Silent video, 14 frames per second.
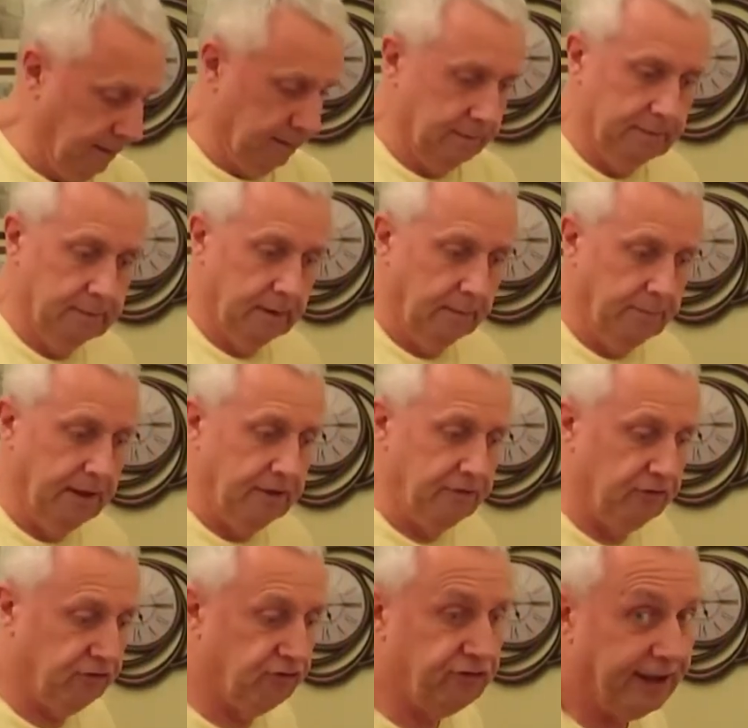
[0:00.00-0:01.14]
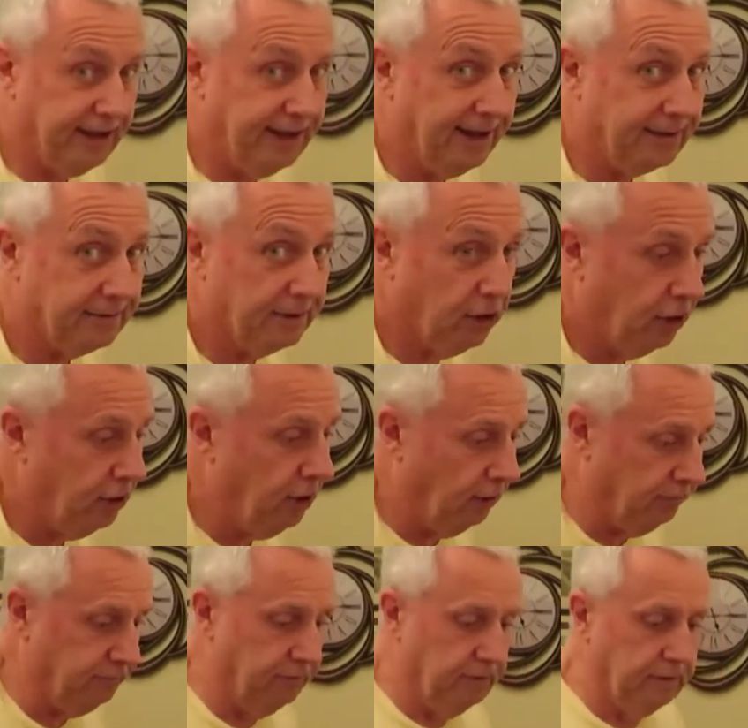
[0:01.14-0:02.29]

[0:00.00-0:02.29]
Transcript: I better just check it hasn't gone off.